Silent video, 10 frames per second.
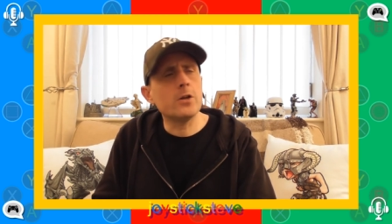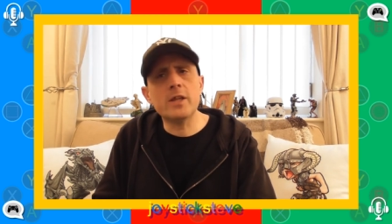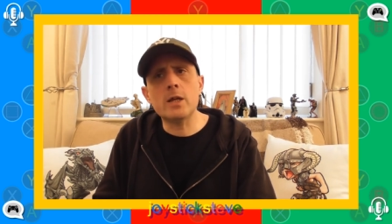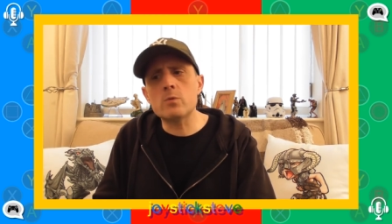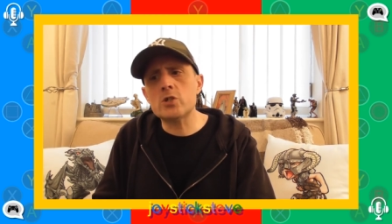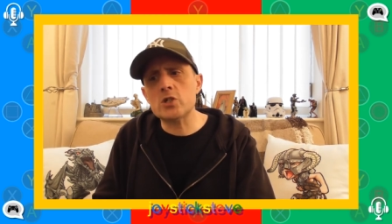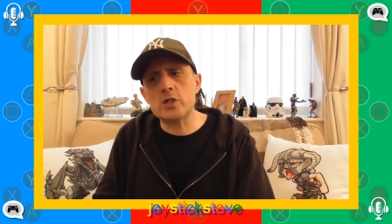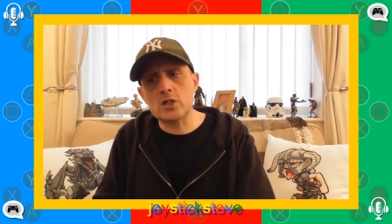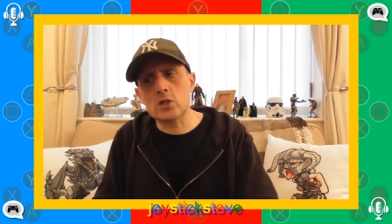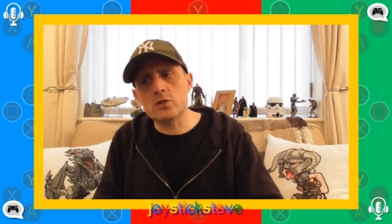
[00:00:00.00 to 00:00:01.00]
I don't think it was
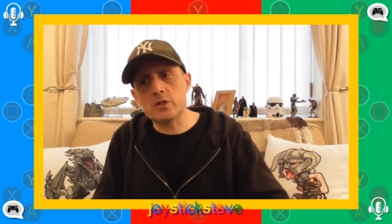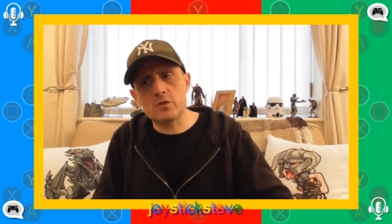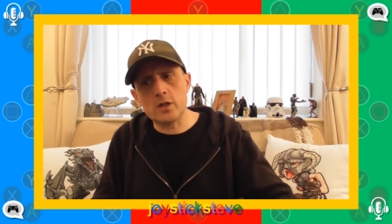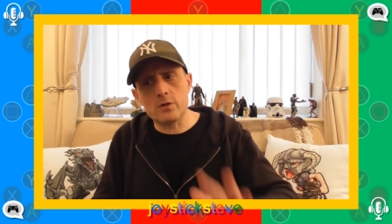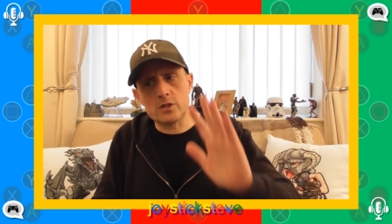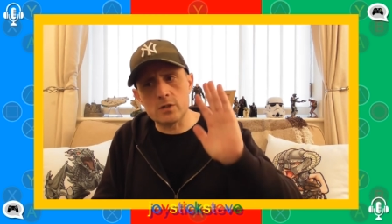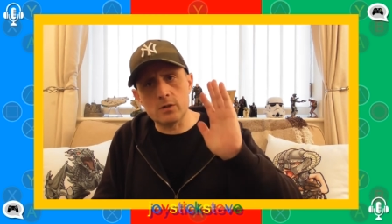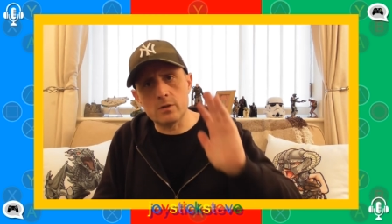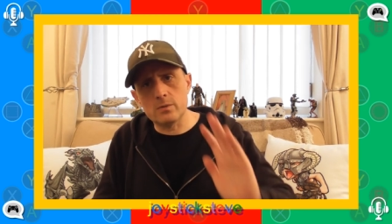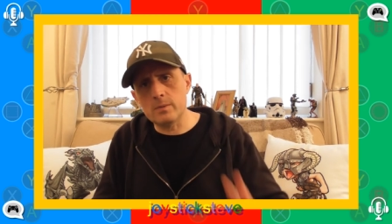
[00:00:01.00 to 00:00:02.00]
just exclusive to going
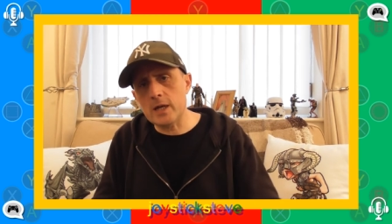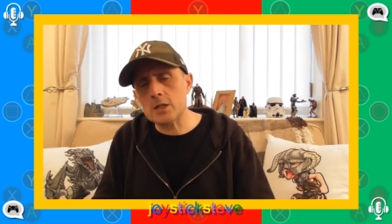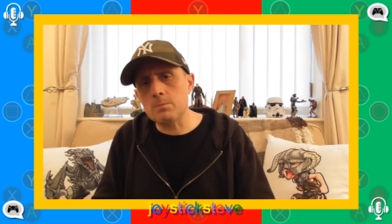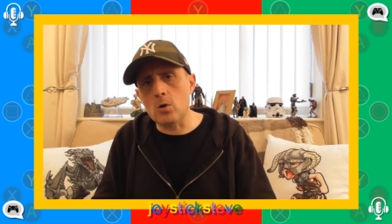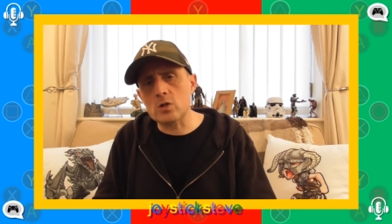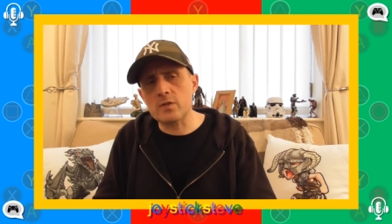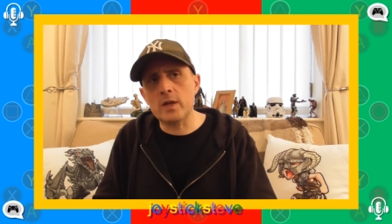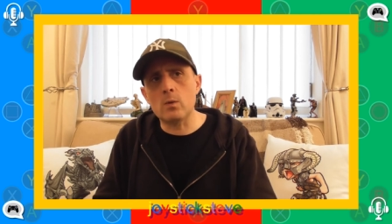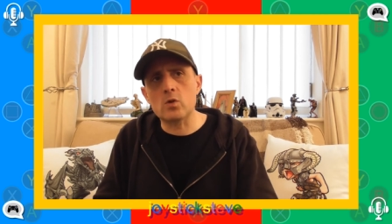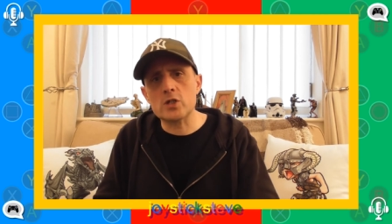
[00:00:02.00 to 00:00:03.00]
to Xbox.
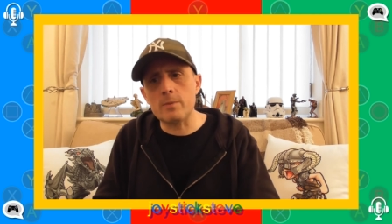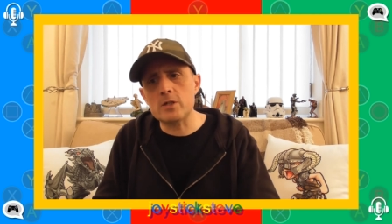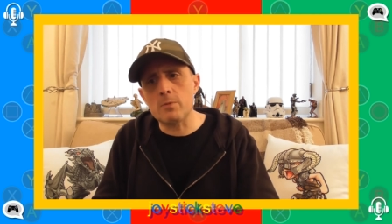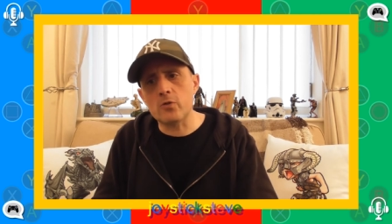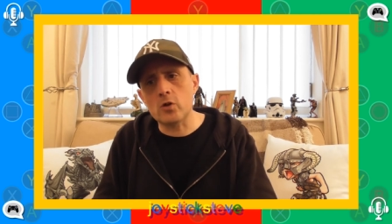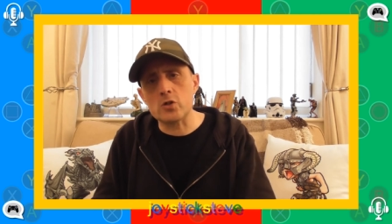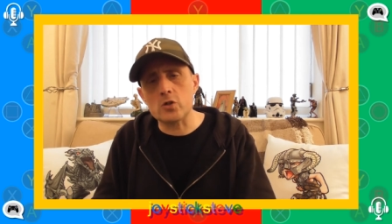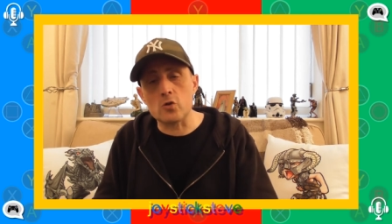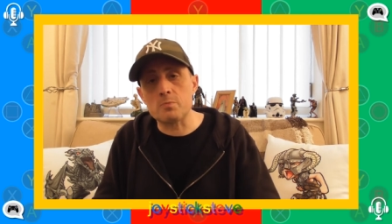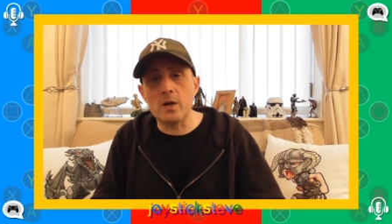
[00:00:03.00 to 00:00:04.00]
I think it was coming to both
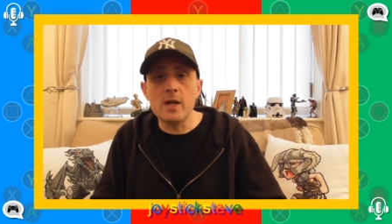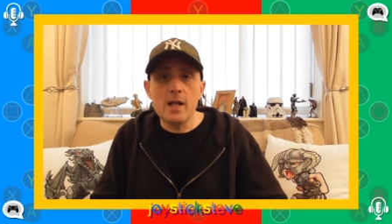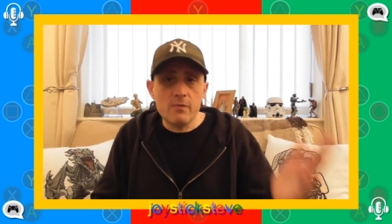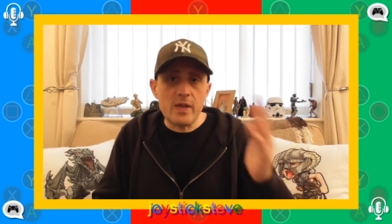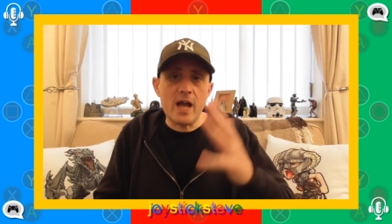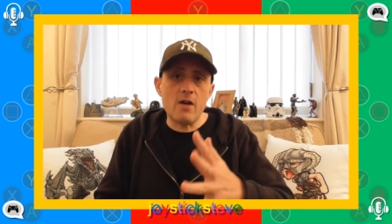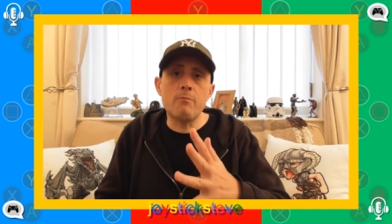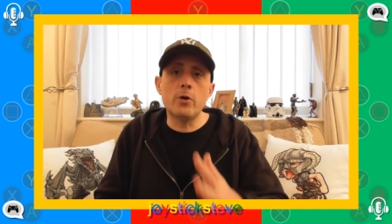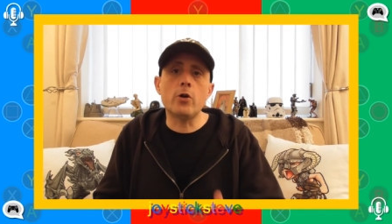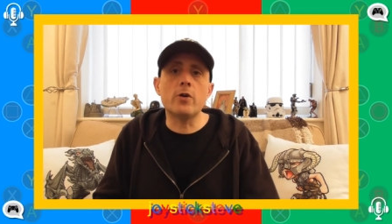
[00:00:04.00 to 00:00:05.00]
consoles, but they
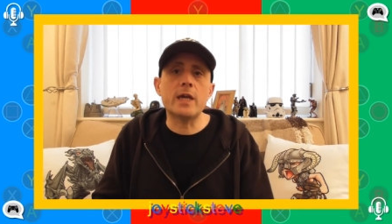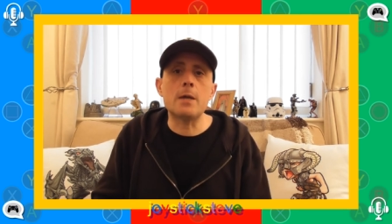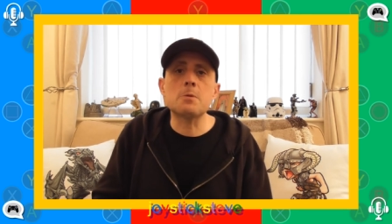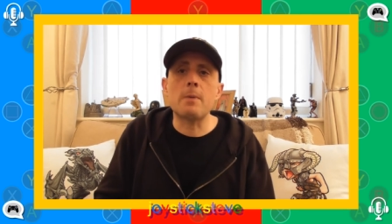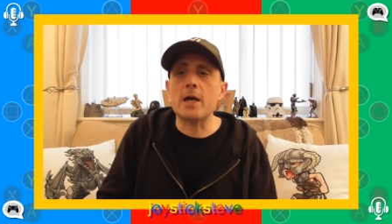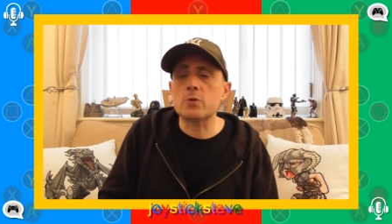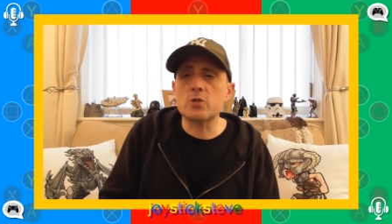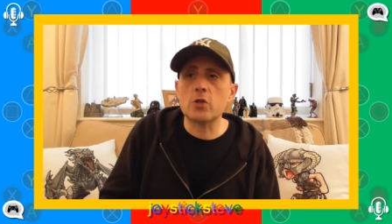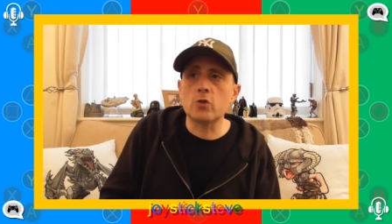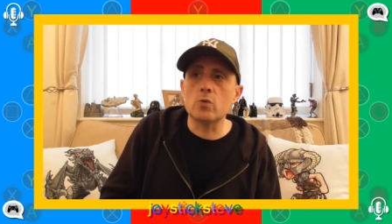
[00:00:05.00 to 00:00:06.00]
have put it on Games
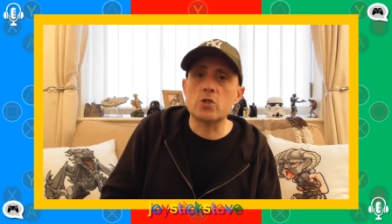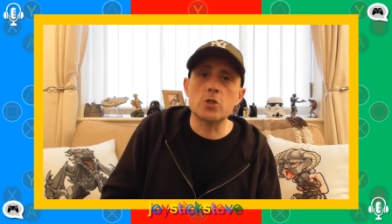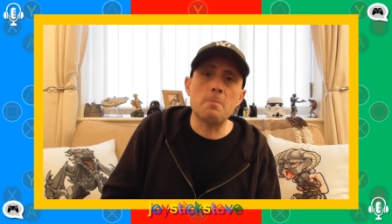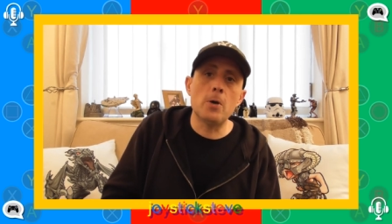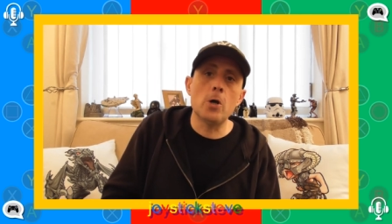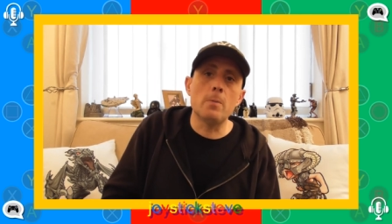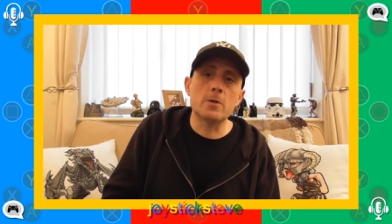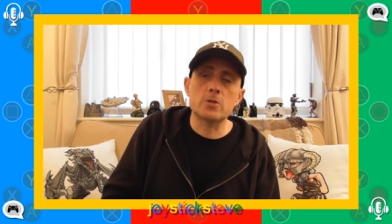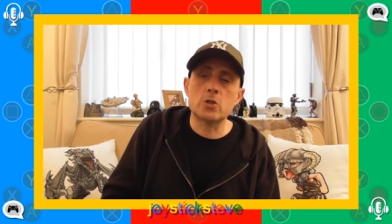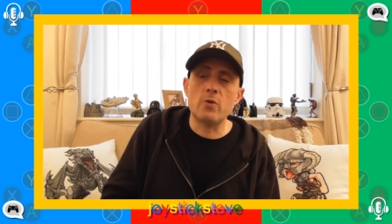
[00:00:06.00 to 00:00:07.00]
Pass, which I thought was
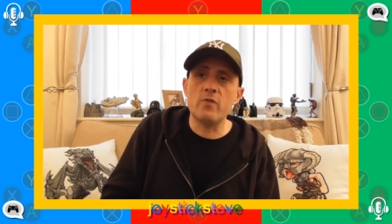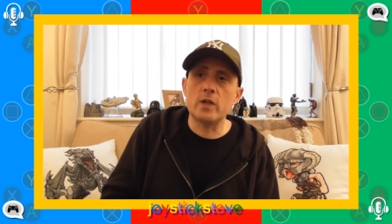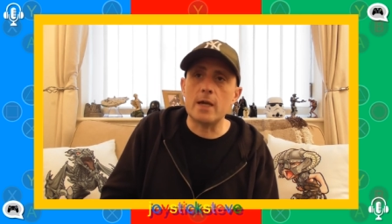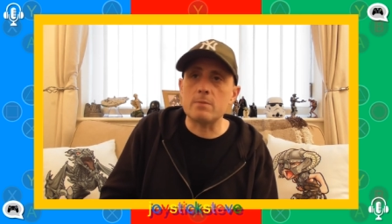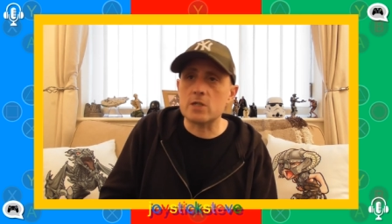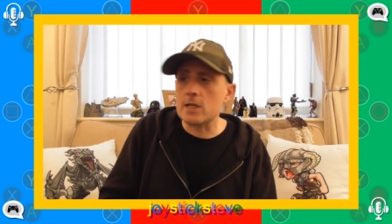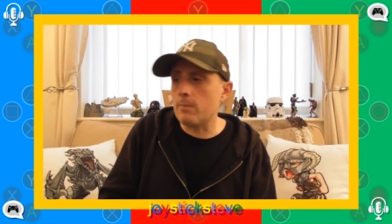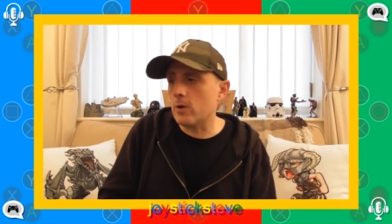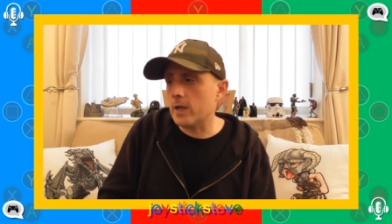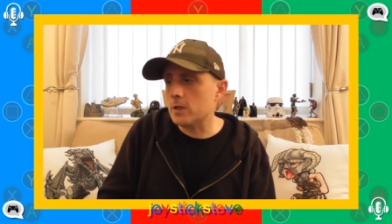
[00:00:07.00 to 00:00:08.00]
superb. It's a terrific game to
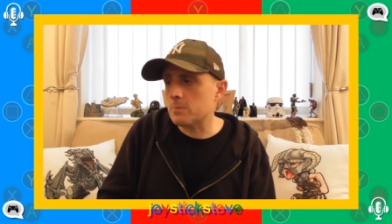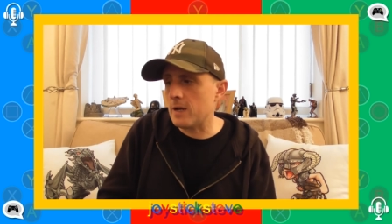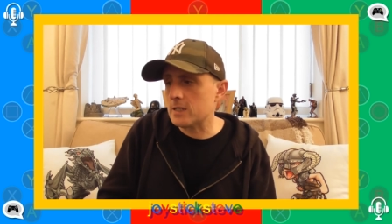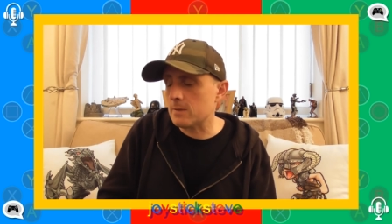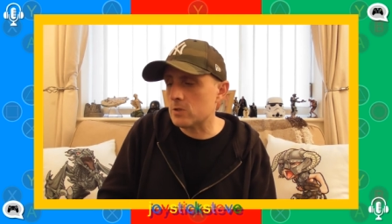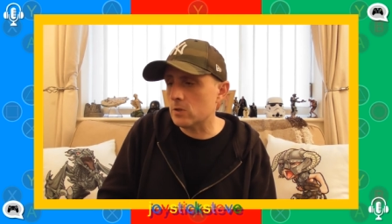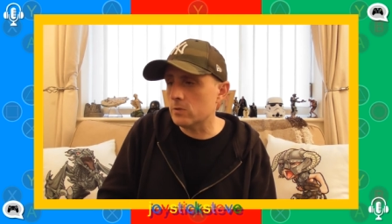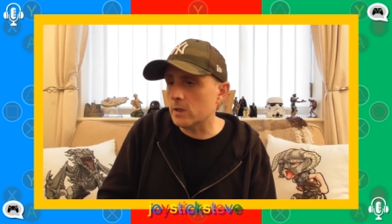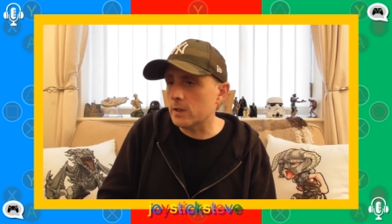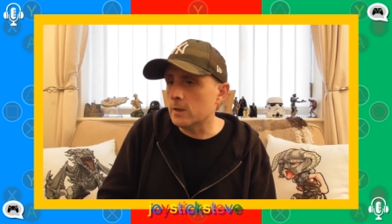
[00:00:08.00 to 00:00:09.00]
slap on Games Pass,
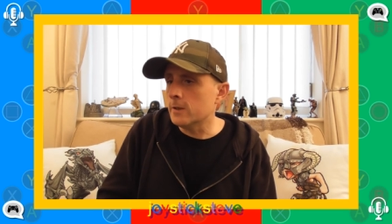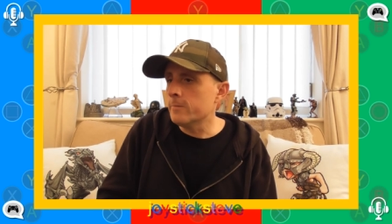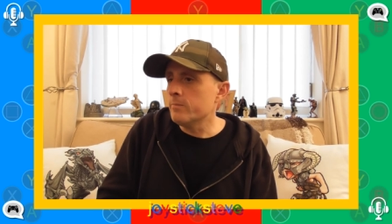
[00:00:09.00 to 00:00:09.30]
absolutely.